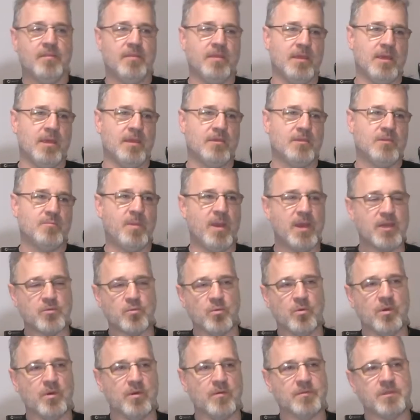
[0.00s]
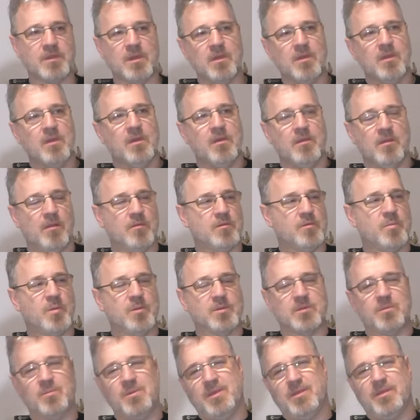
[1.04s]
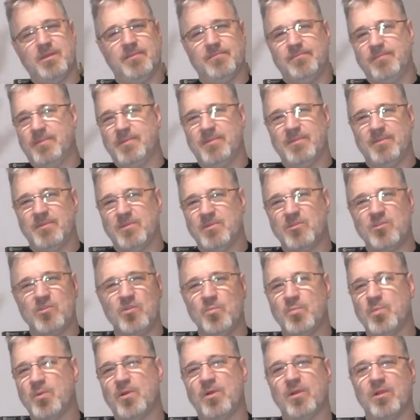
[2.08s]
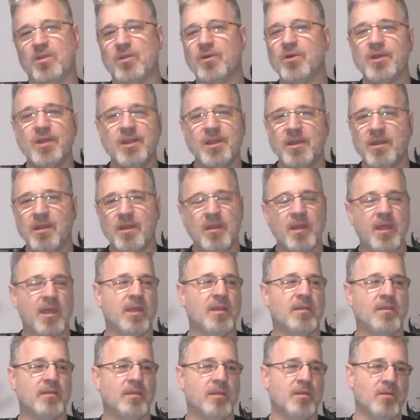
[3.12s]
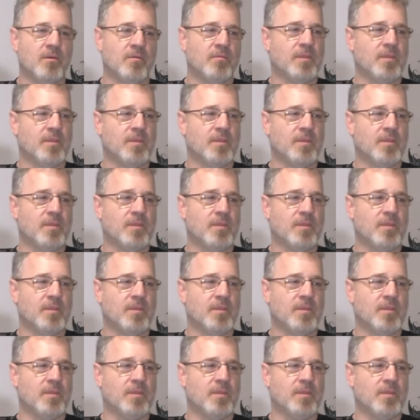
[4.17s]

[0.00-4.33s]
The Space Wolves are supposed to be super good and